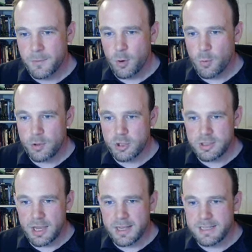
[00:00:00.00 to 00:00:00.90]
or we could
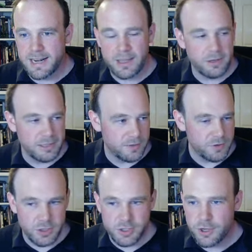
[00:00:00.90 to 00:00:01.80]
uh, dedicate ourselves
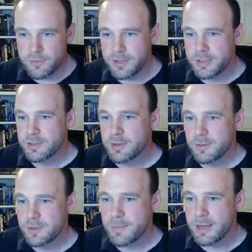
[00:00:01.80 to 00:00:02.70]
to service
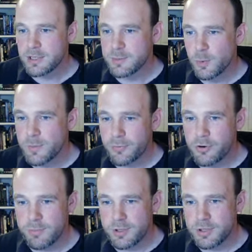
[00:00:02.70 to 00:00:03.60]
to make a small
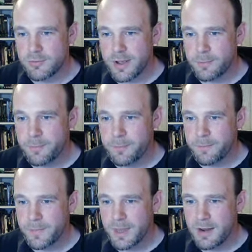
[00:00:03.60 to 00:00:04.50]
improvement to the realm
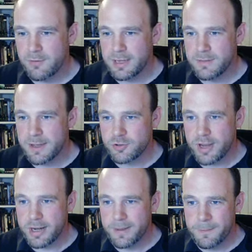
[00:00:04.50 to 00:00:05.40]
and relieve our
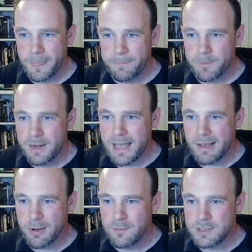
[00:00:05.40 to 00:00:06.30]
dread.
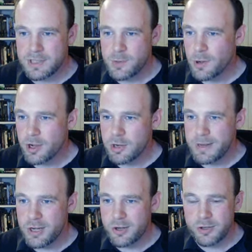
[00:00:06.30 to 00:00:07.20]
Now, obviously, you are going to be
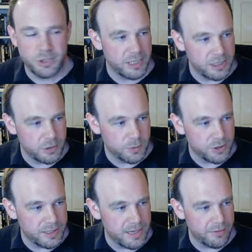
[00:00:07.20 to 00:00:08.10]
nudged into a
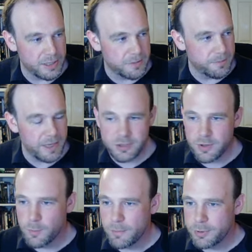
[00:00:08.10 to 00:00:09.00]
certain direction based
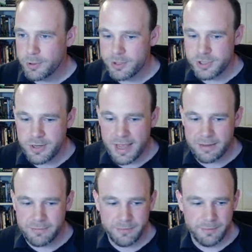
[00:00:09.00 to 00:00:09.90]
on what burdens you
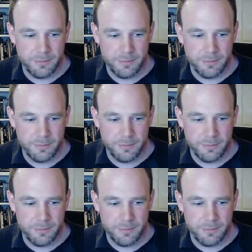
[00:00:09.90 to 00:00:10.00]
have.